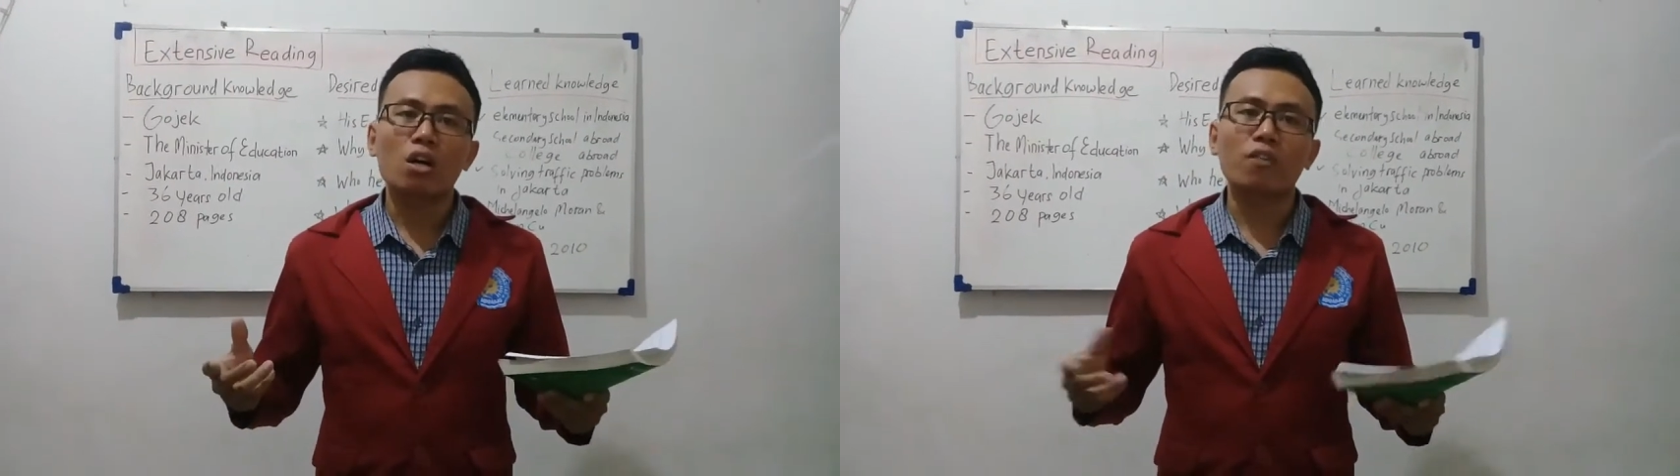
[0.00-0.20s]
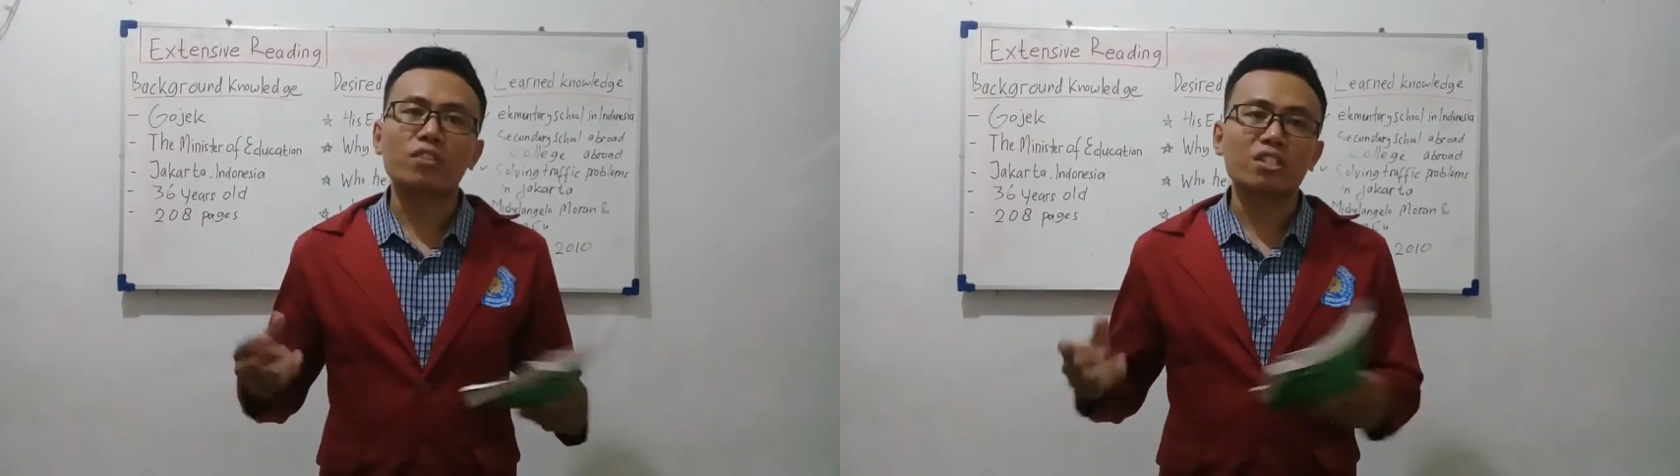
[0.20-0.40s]

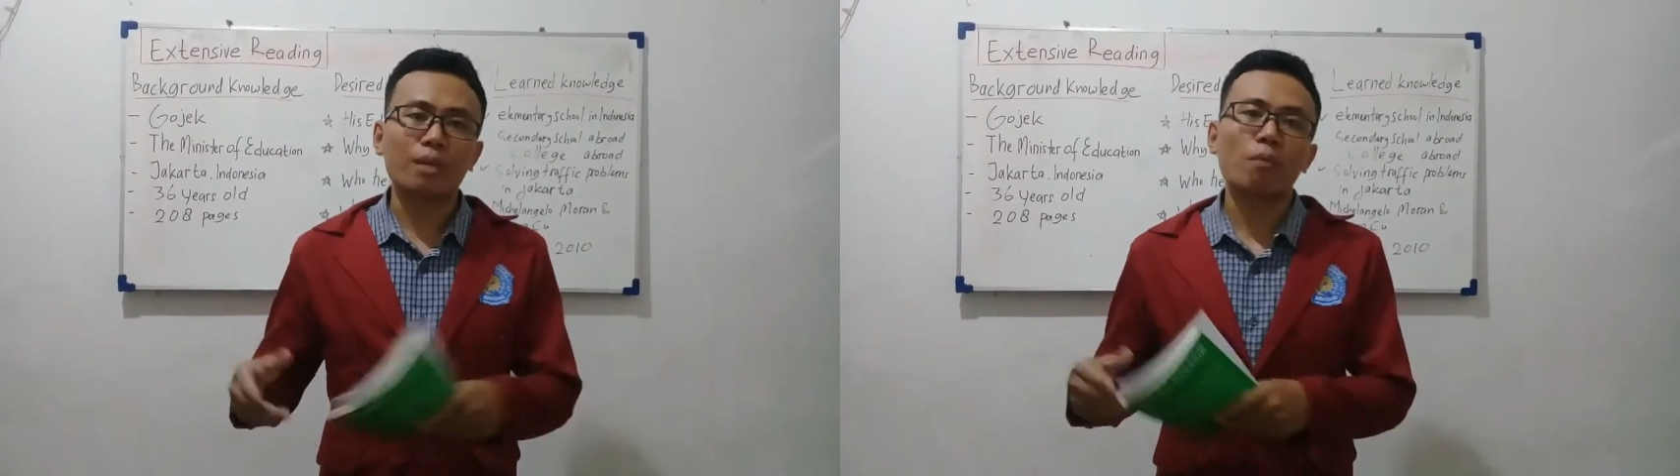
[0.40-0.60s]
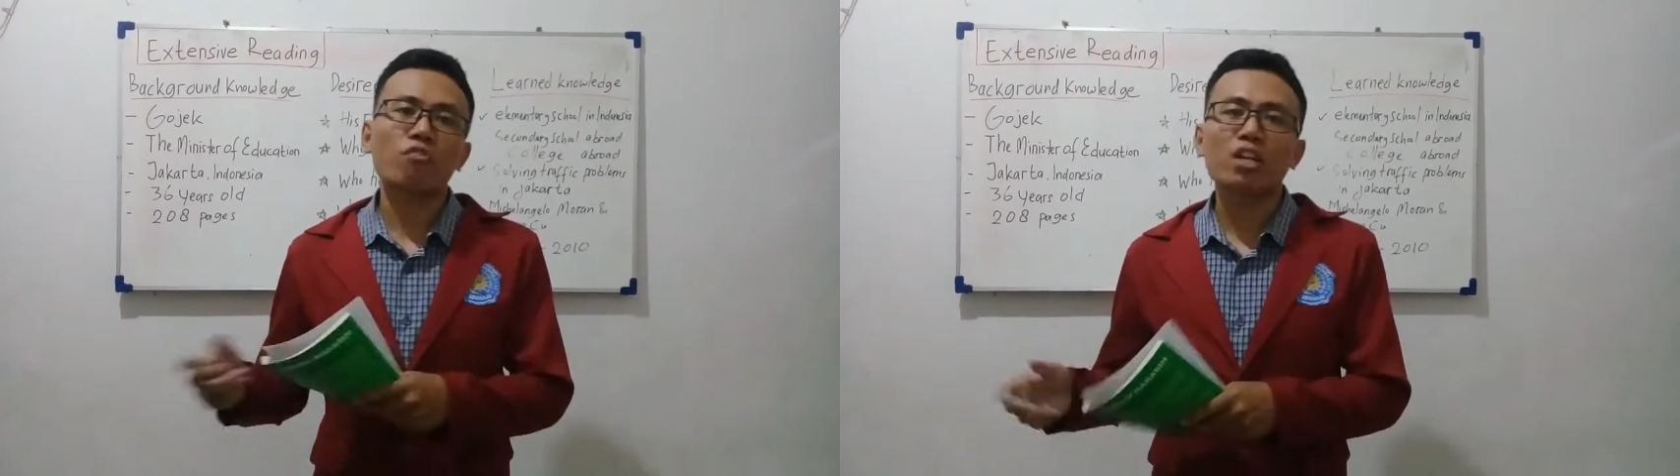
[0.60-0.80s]
of this
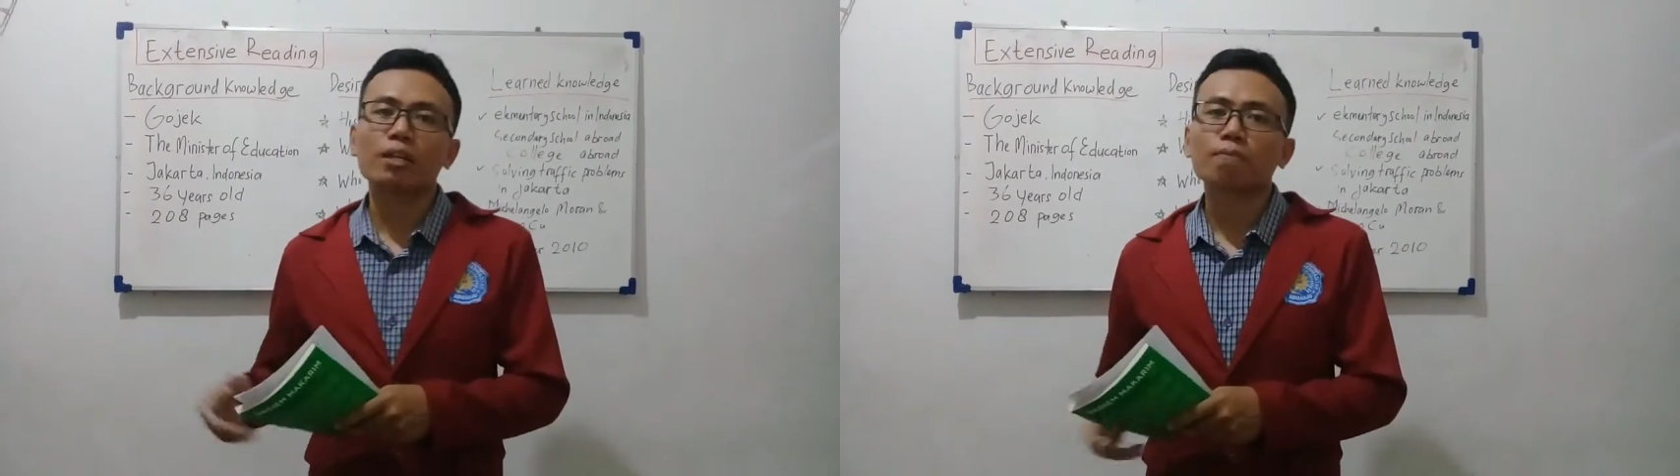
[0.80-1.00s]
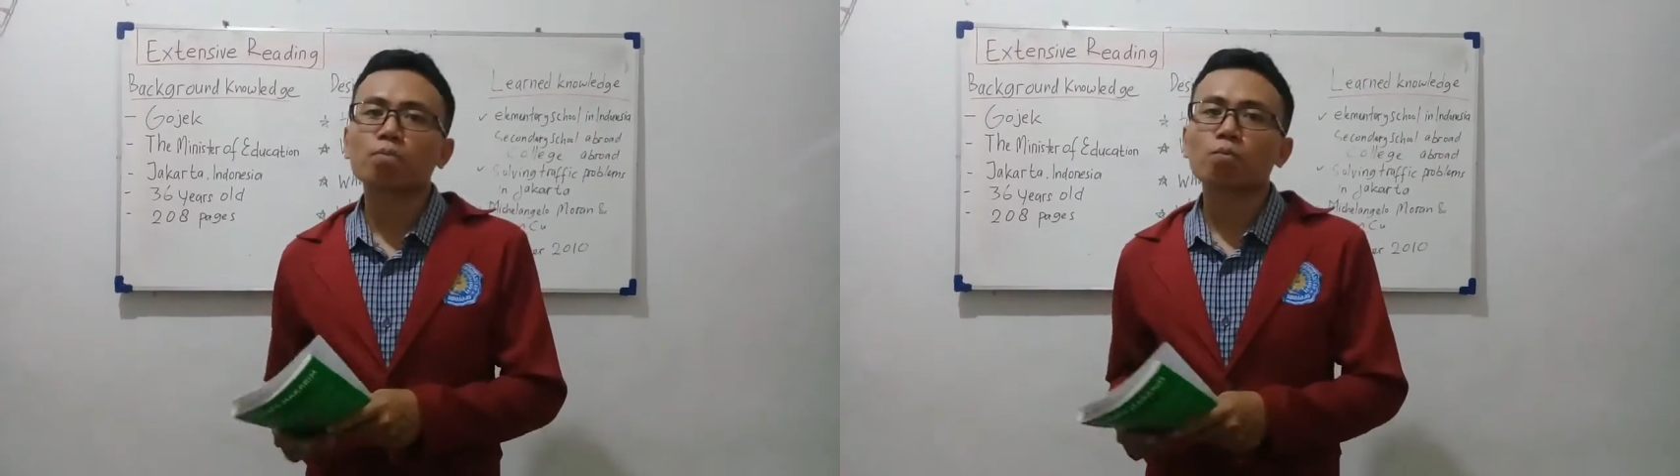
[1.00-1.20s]
type of reading.